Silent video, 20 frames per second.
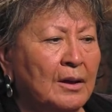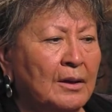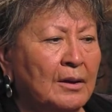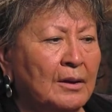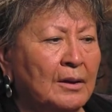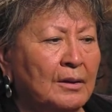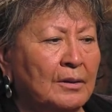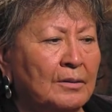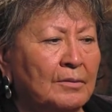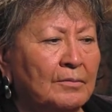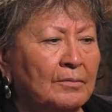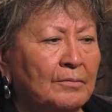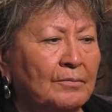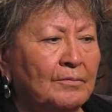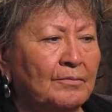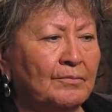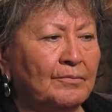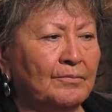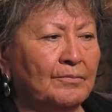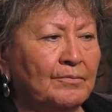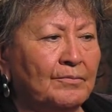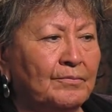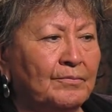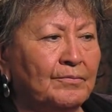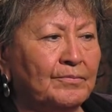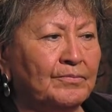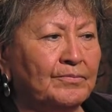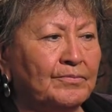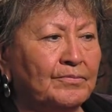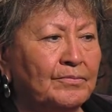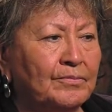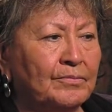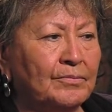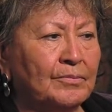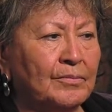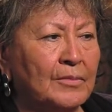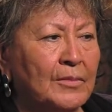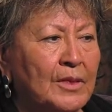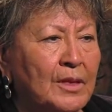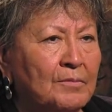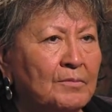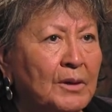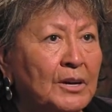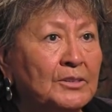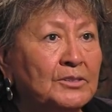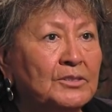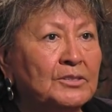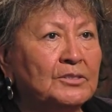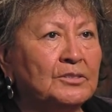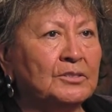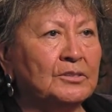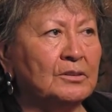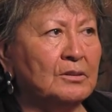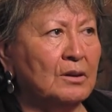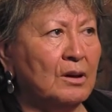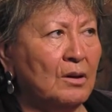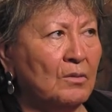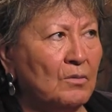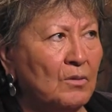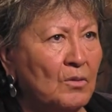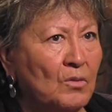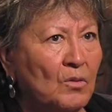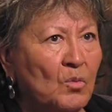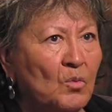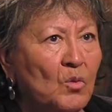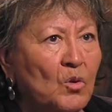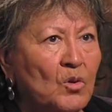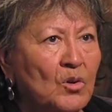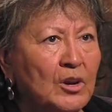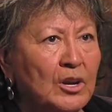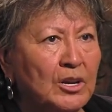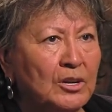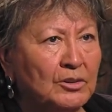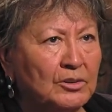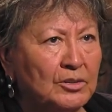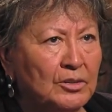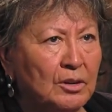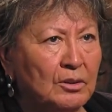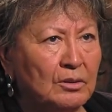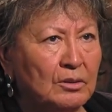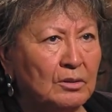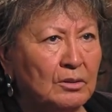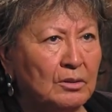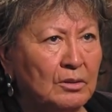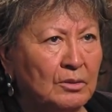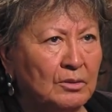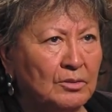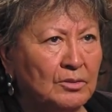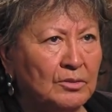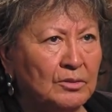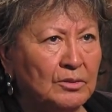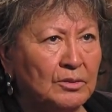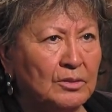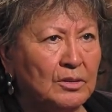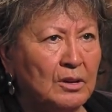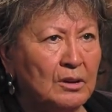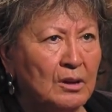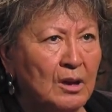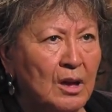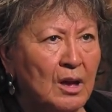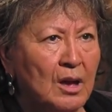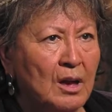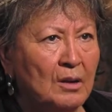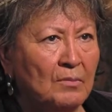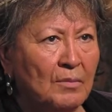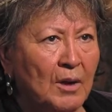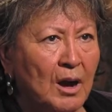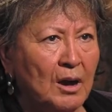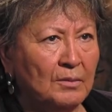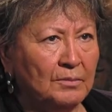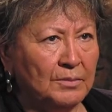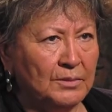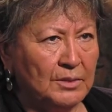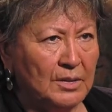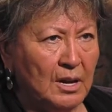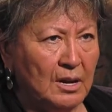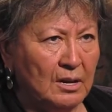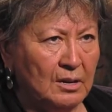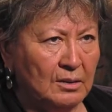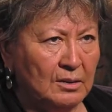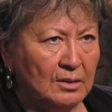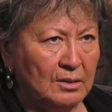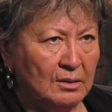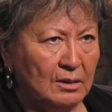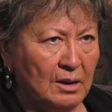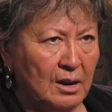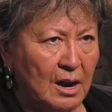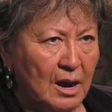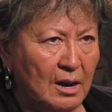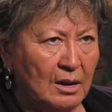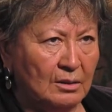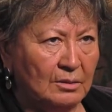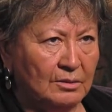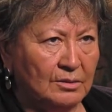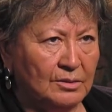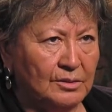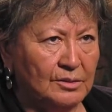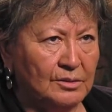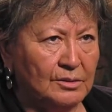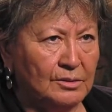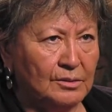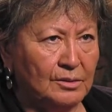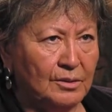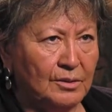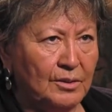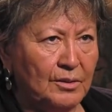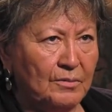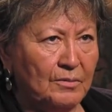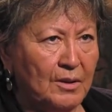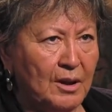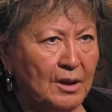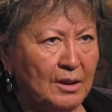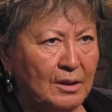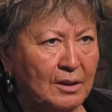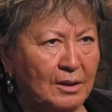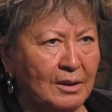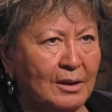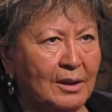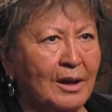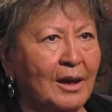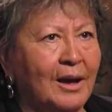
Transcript: And my sister-in-law, we would warn each other, you know, she would say, Mom's headed to your house, you know, are you ready?